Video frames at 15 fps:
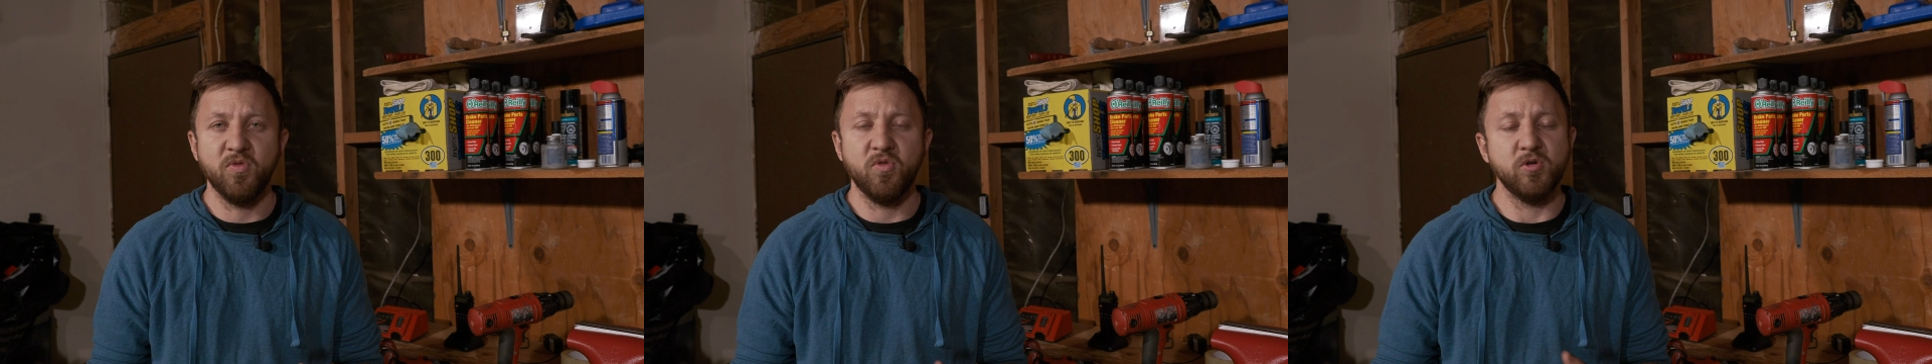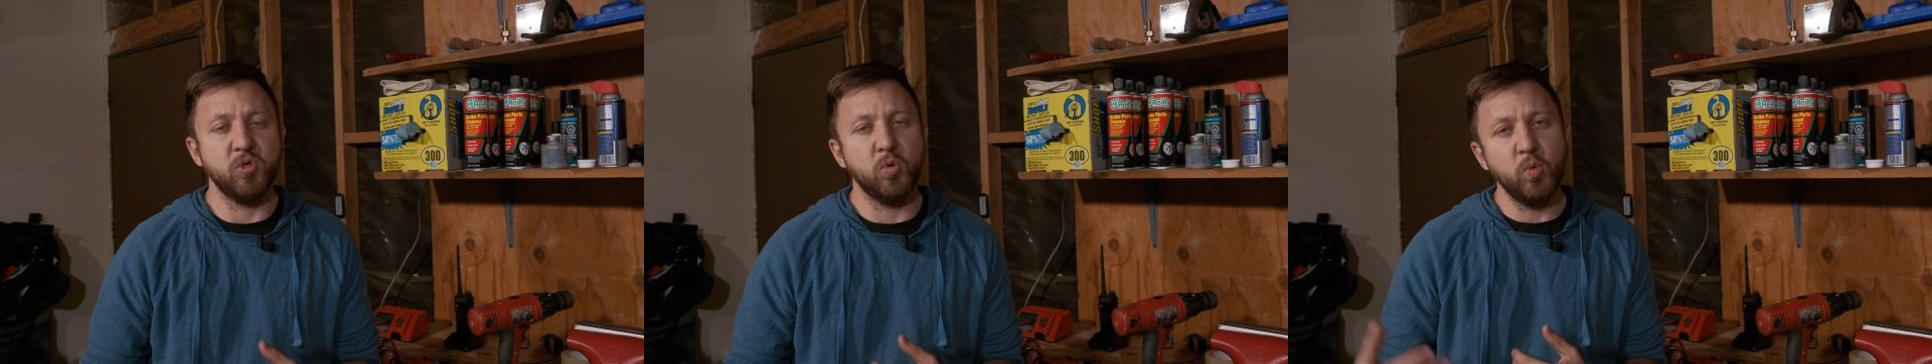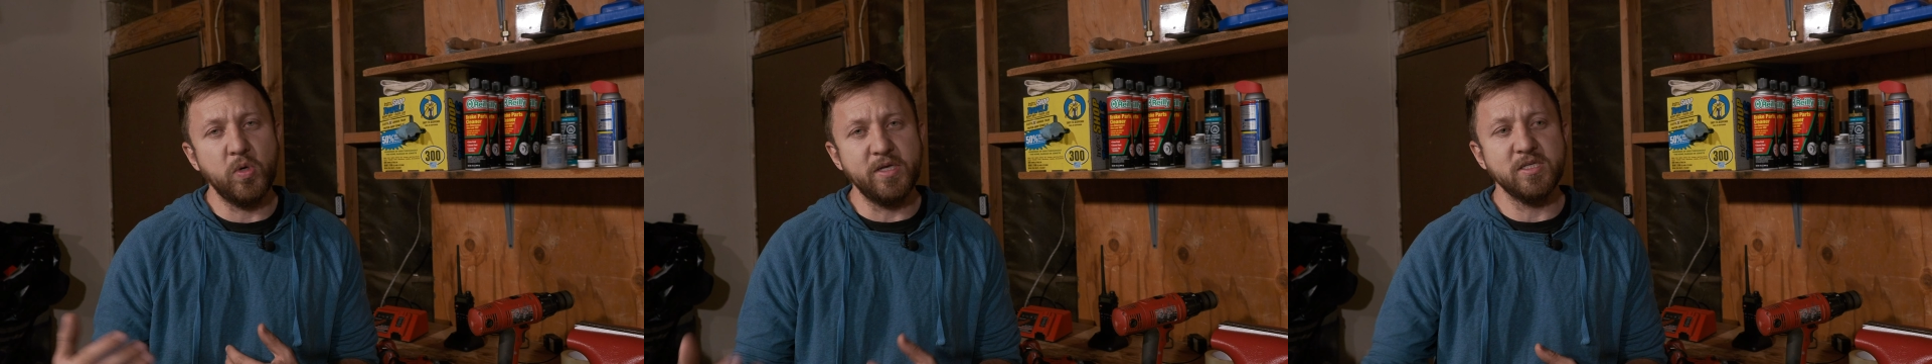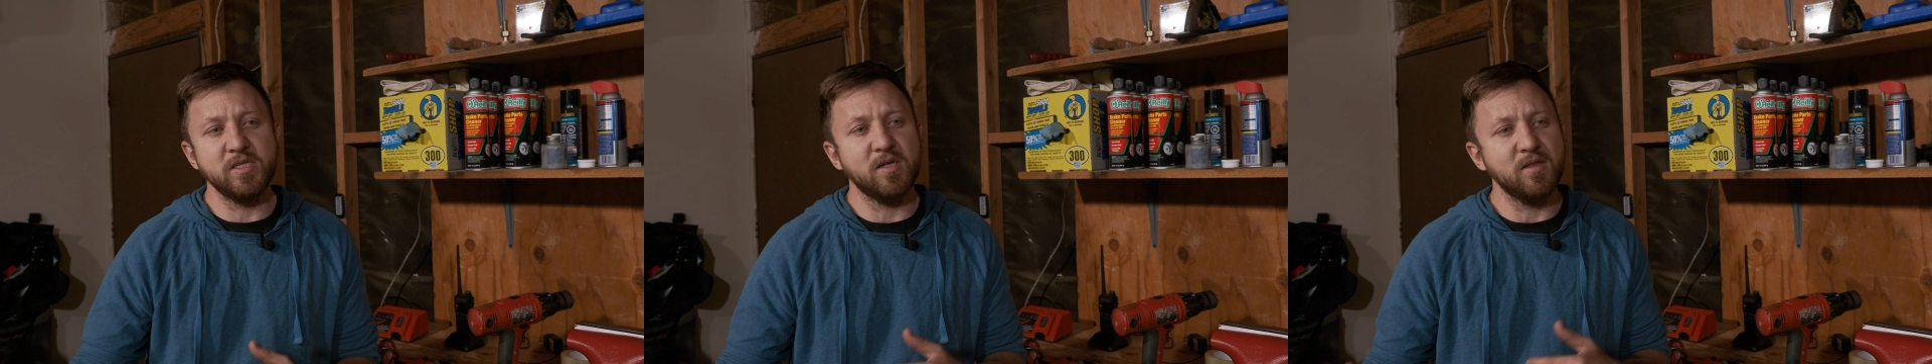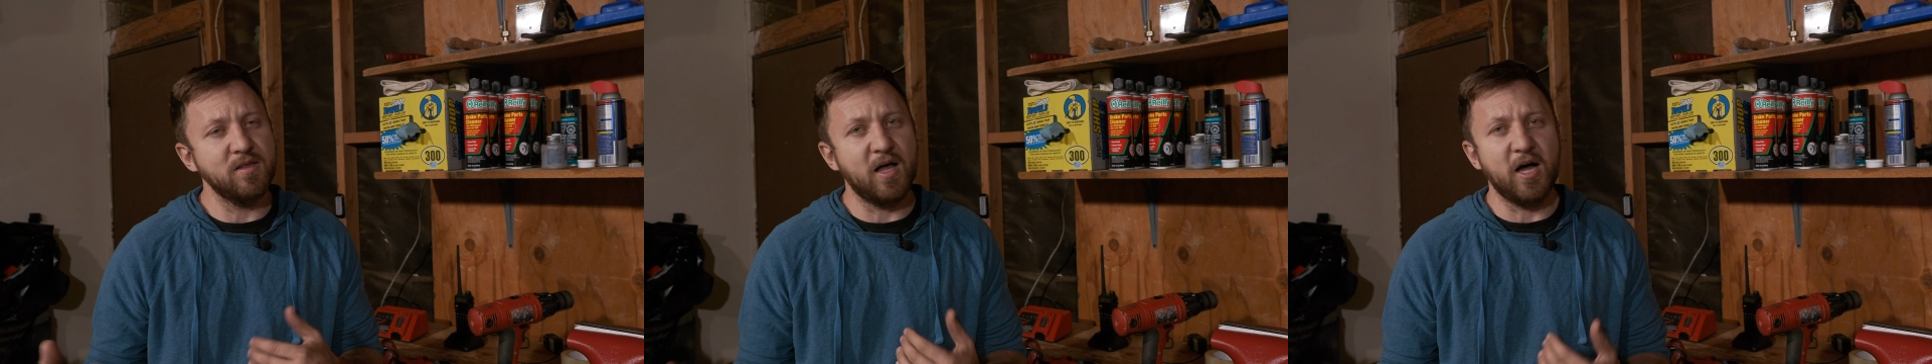There's a reason
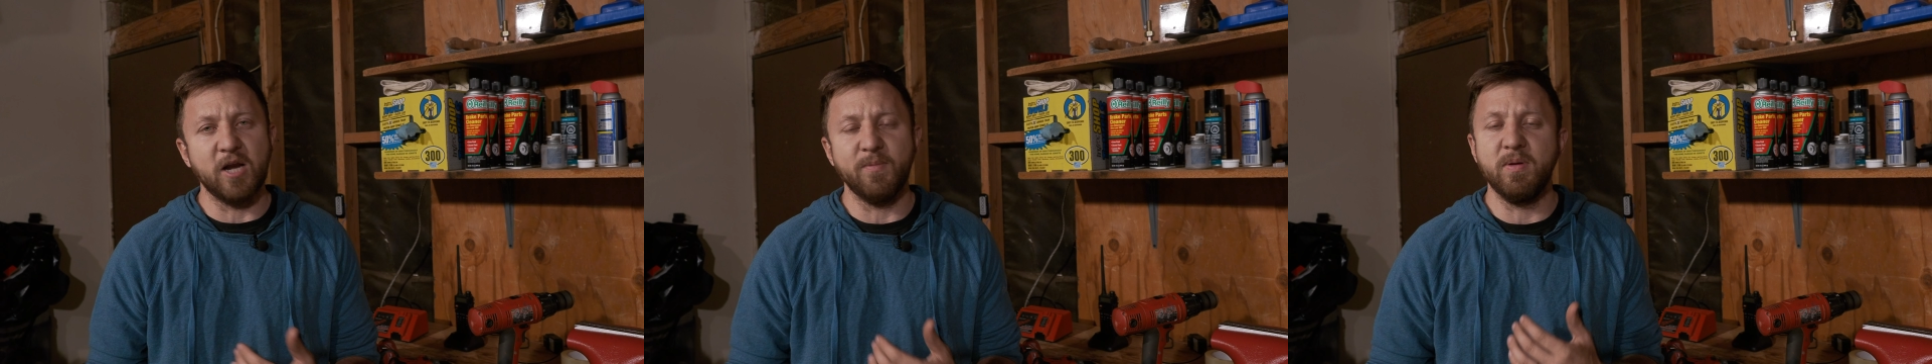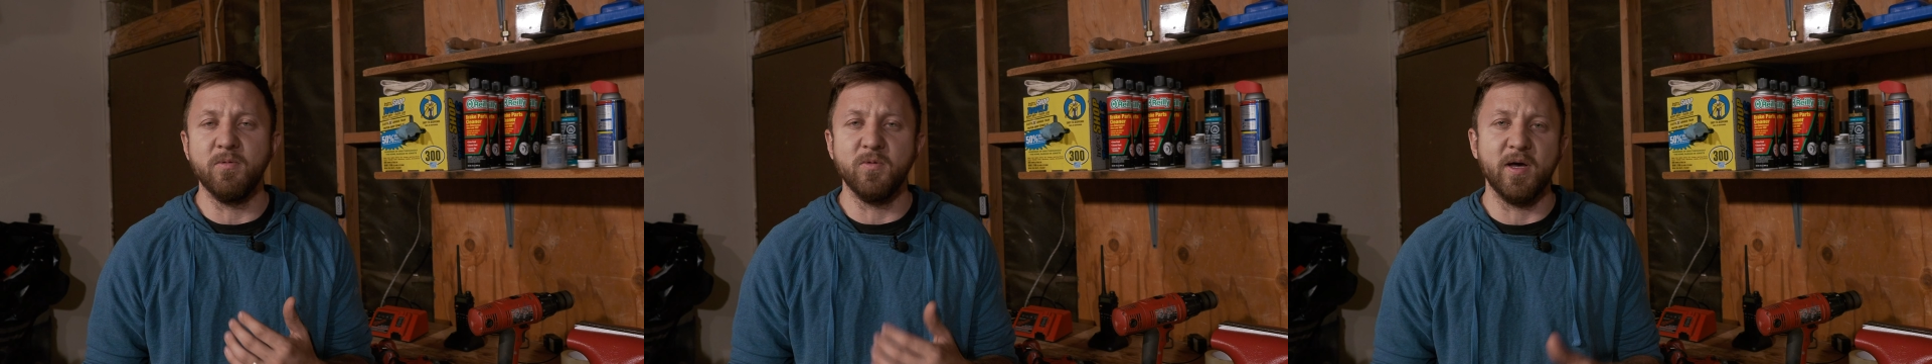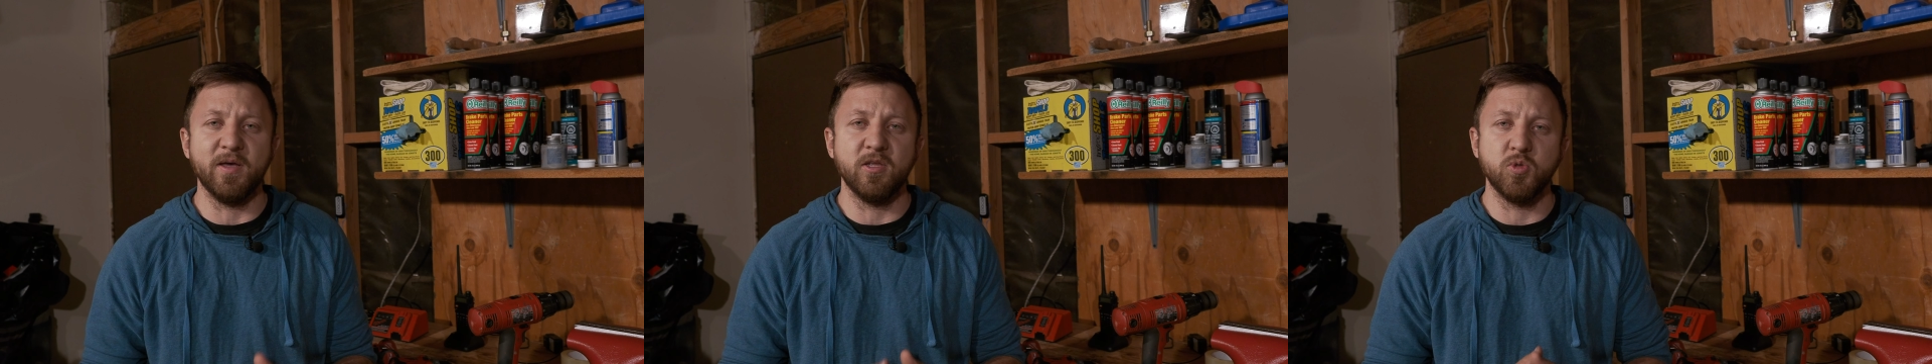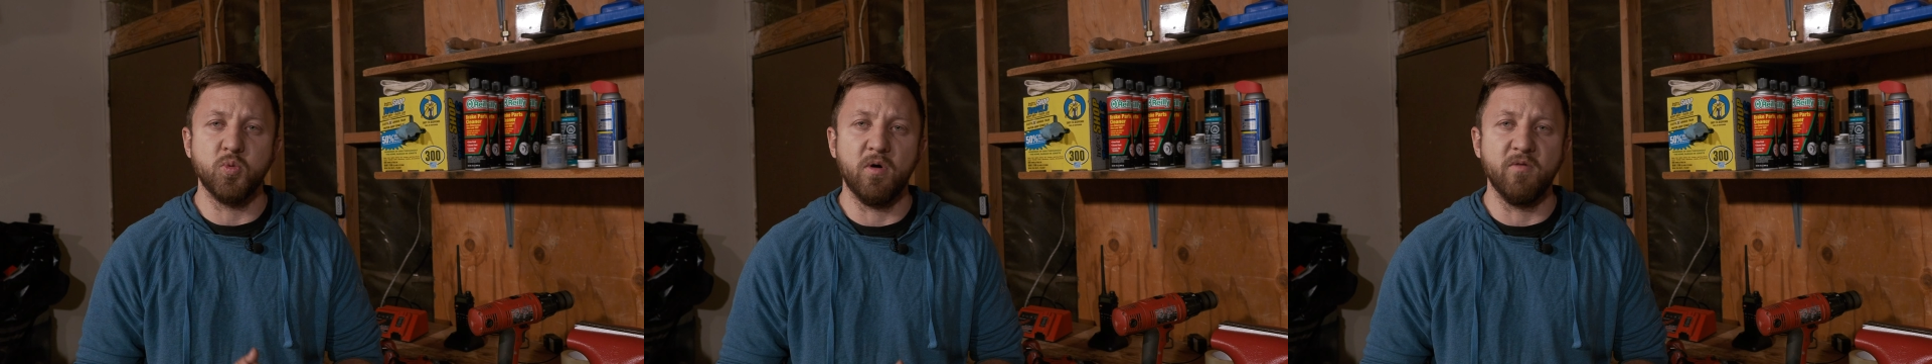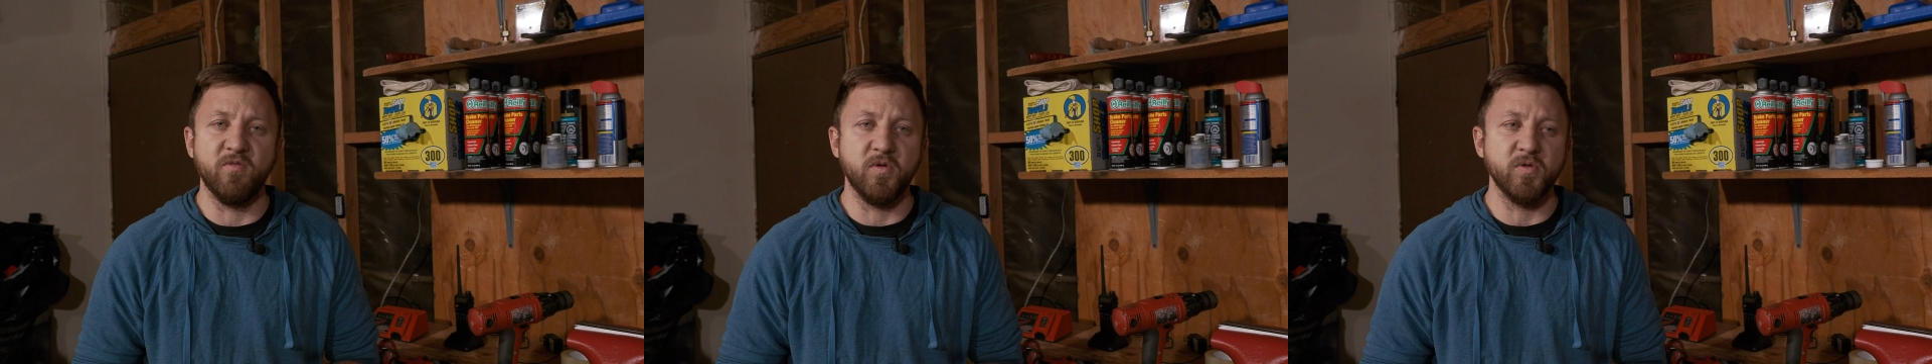a lot of people like the
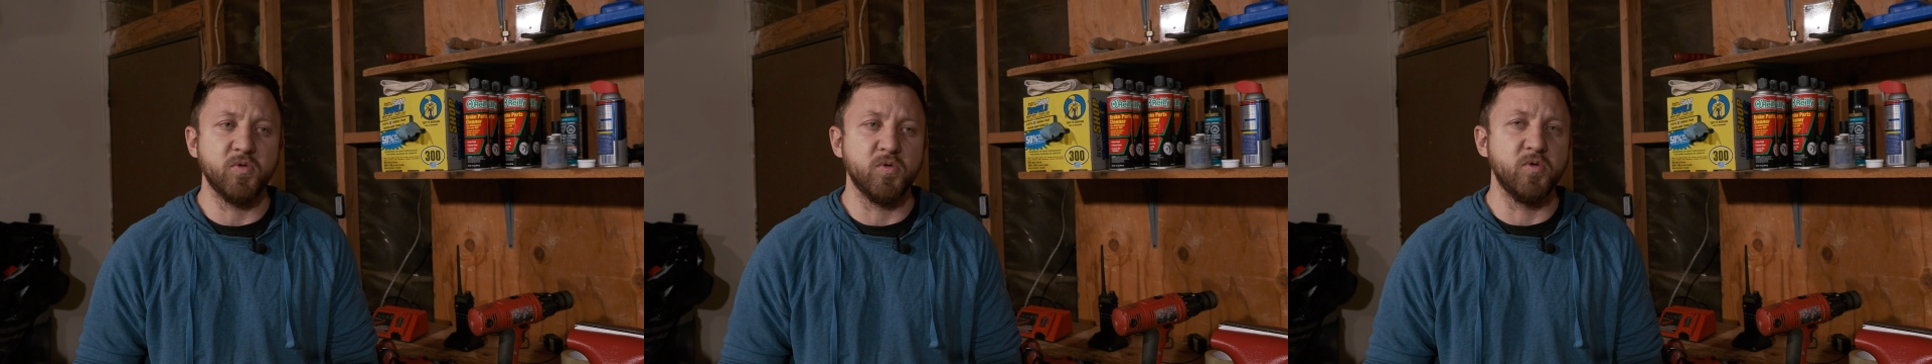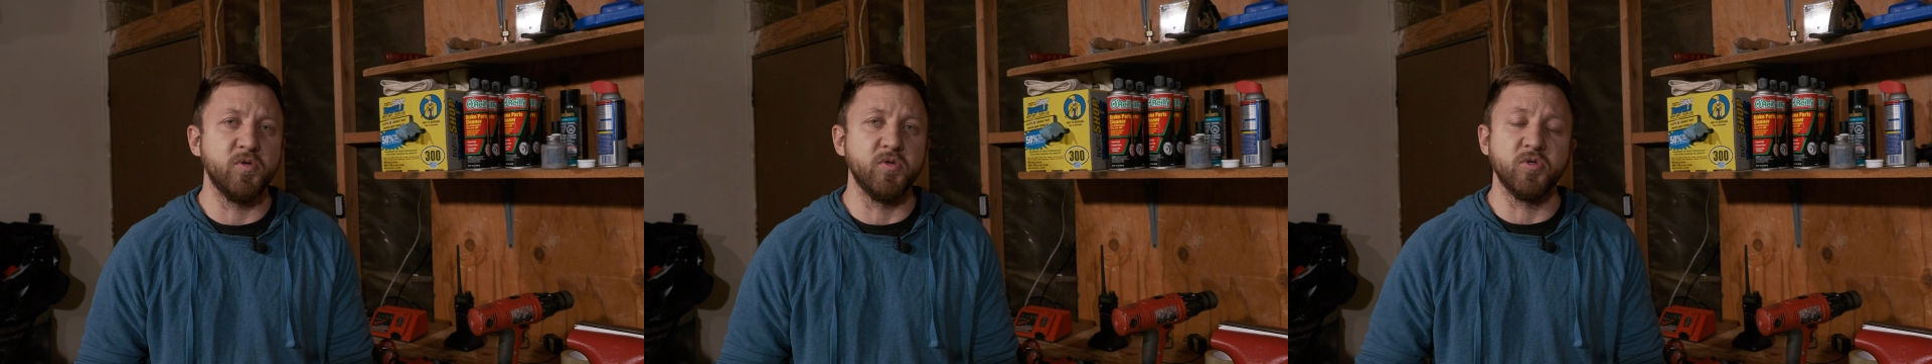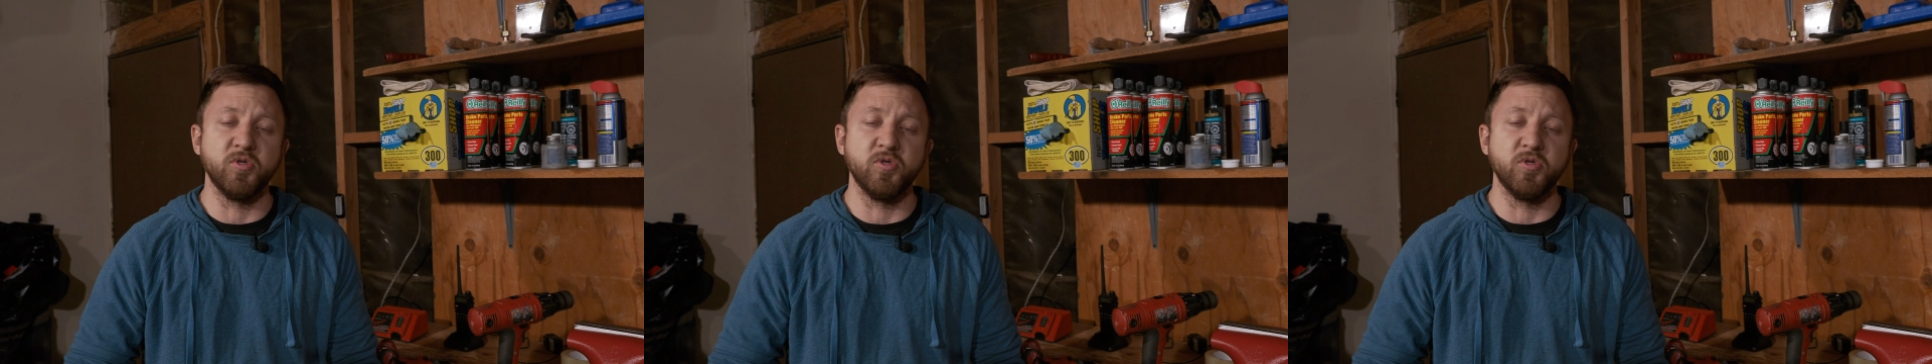12-volt tools.